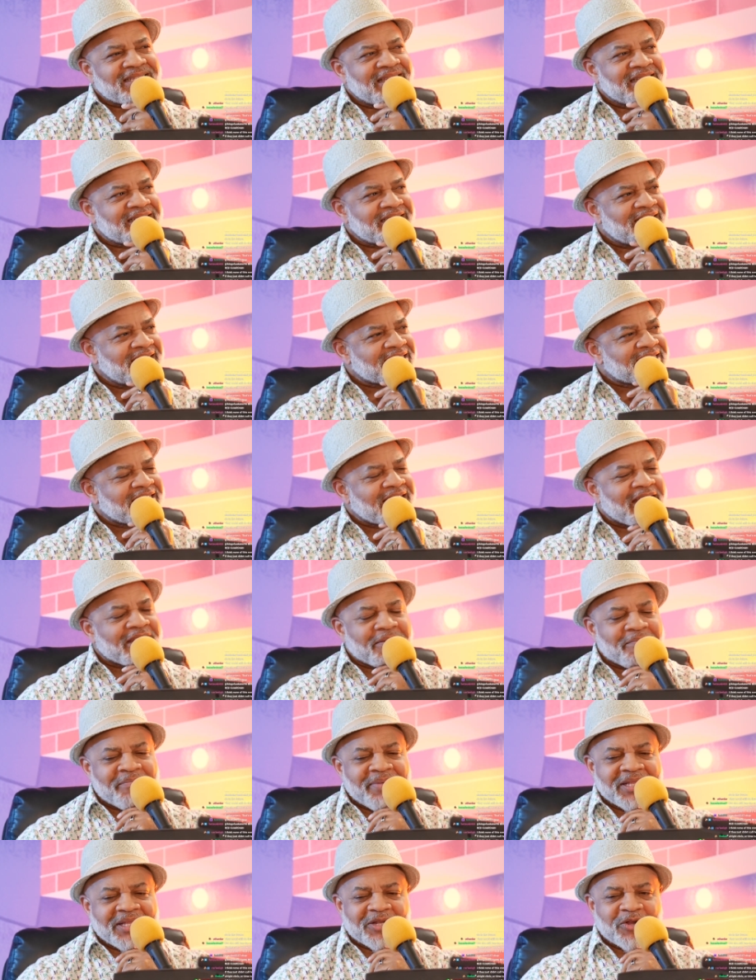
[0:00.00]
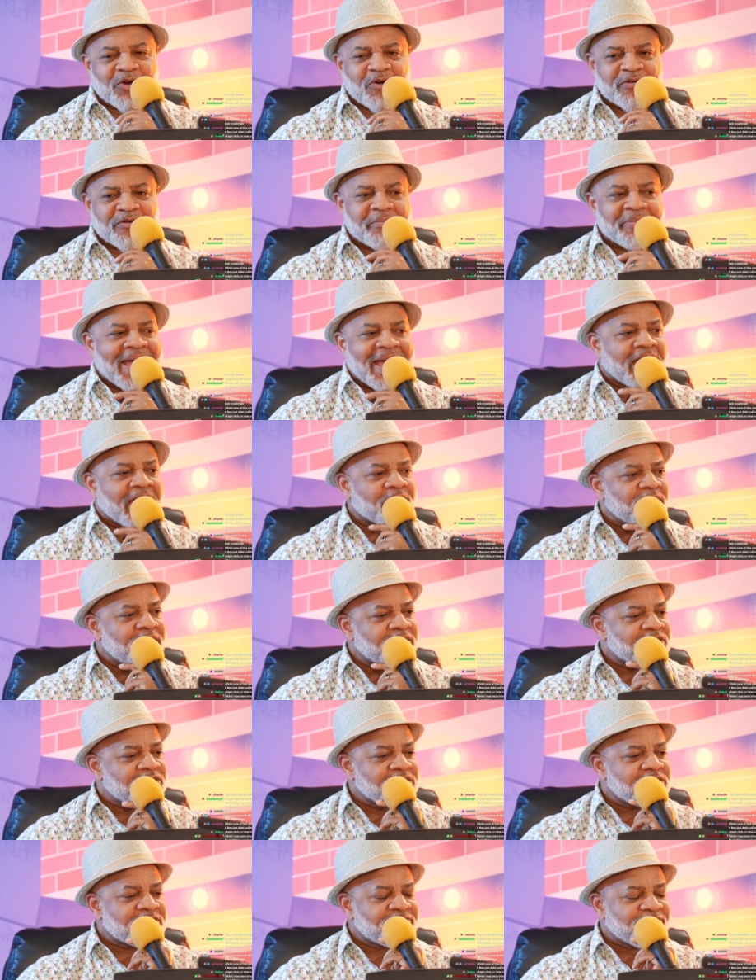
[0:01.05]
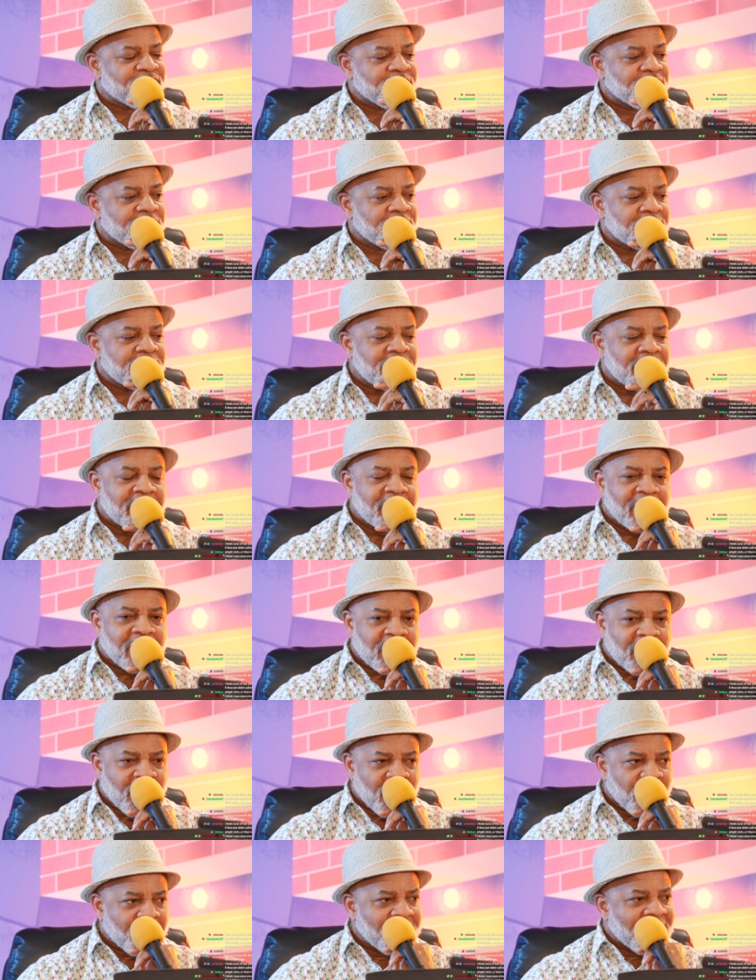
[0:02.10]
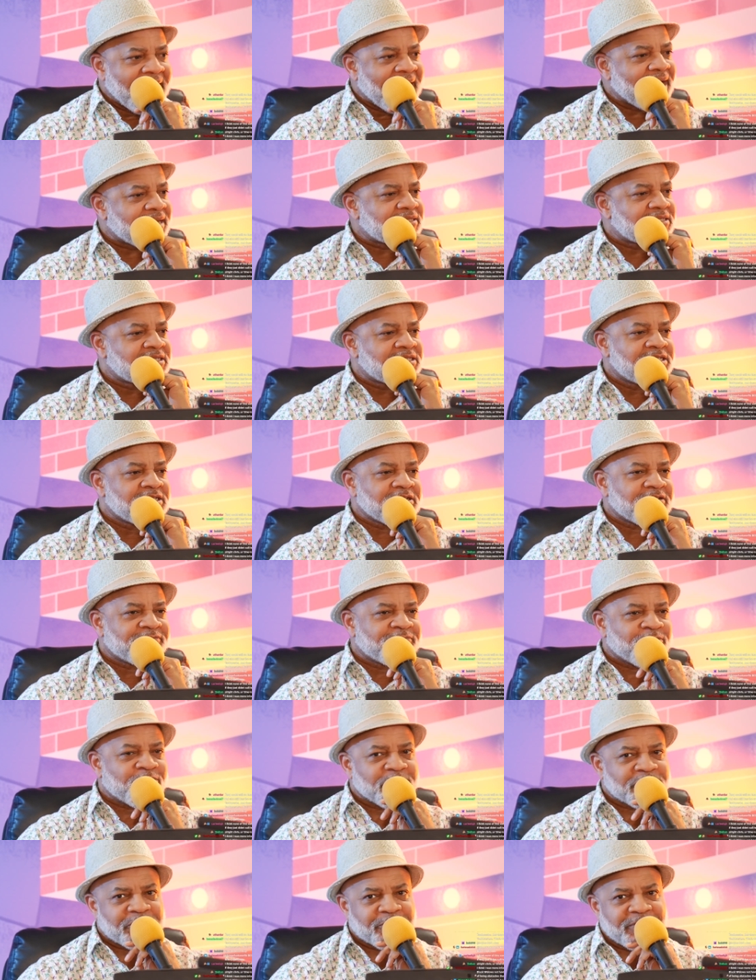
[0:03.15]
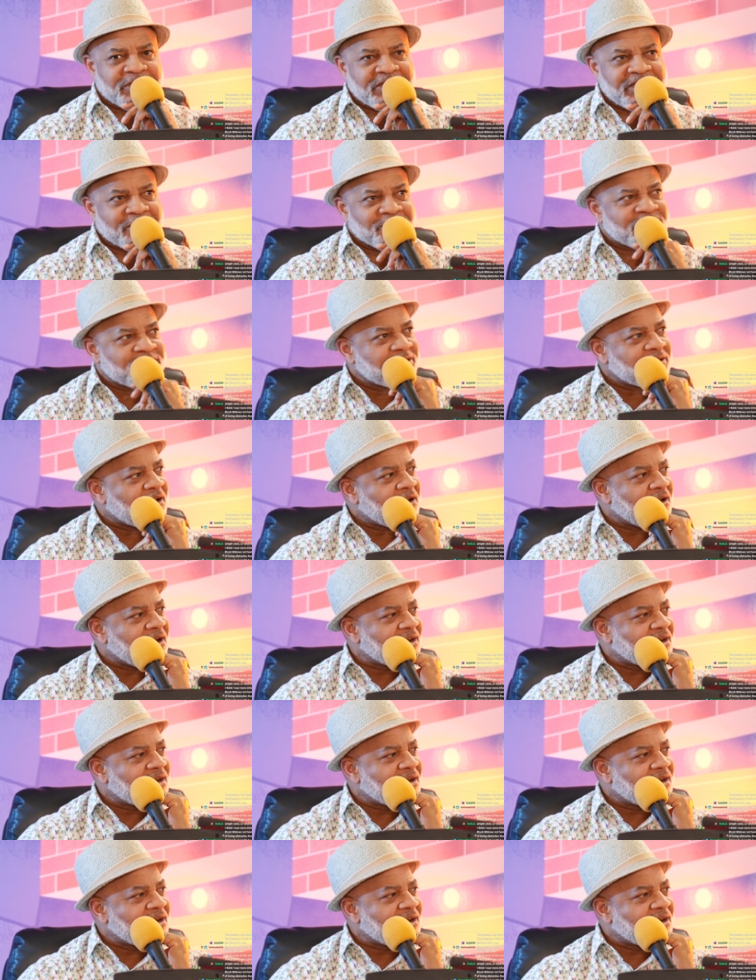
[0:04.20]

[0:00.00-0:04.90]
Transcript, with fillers: It's, it's a lot of bending over backwards just for callbacks to force a redemption